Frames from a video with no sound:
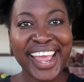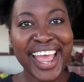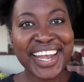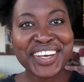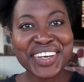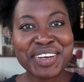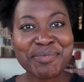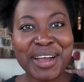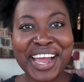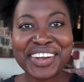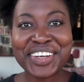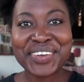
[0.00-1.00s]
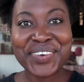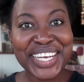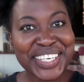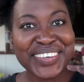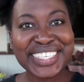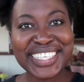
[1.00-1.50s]
Hello, Habari,
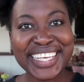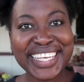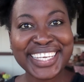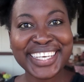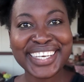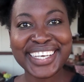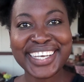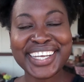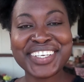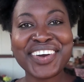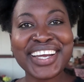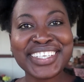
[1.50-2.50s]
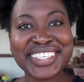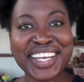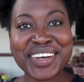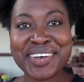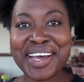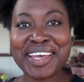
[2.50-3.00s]
Wendy Water here, and right
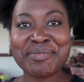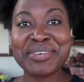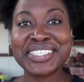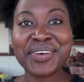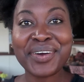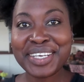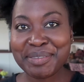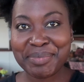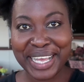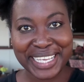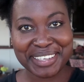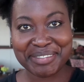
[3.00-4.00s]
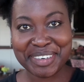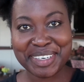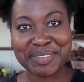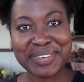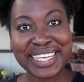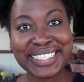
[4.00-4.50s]
now I am at Olepangi
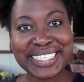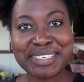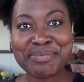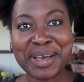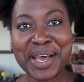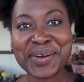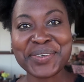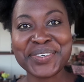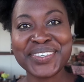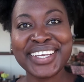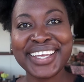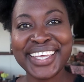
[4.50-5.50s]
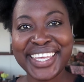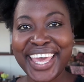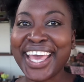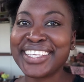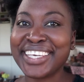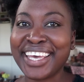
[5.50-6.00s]
Farm in Timau,
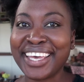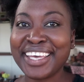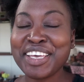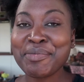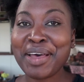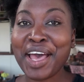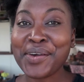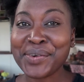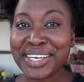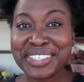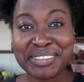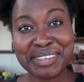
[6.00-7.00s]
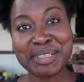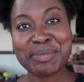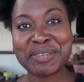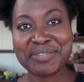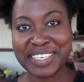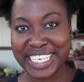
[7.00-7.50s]
Kenya. But I want to film
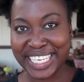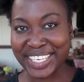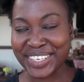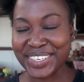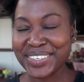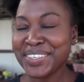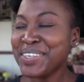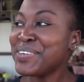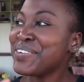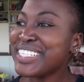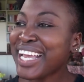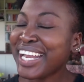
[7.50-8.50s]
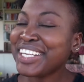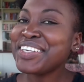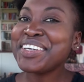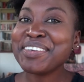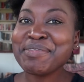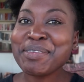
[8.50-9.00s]
a video, which I
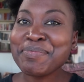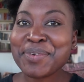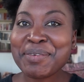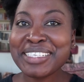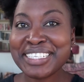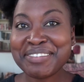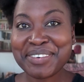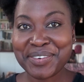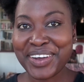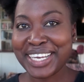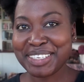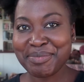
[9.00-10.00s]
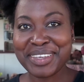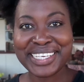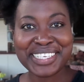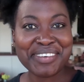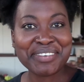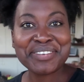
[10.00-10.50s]
know I've been promising for quite a
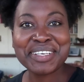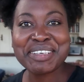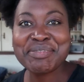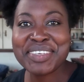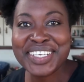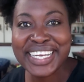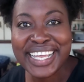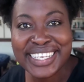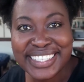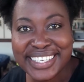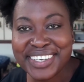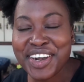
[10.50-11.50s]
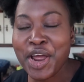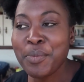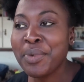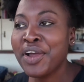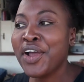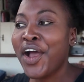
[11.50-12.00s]
bit. If you follow me on
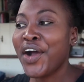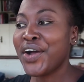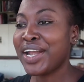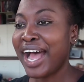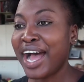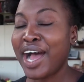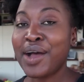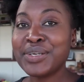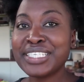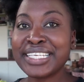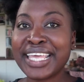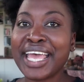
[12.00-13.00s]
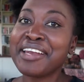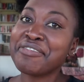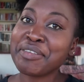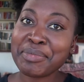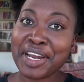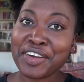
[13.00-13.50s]
Instagram, on how to get
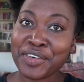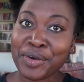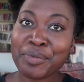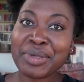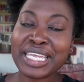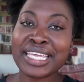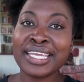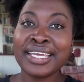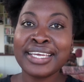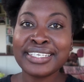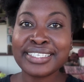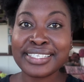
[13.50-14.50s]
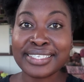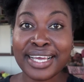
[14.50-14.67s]
from Nairobi to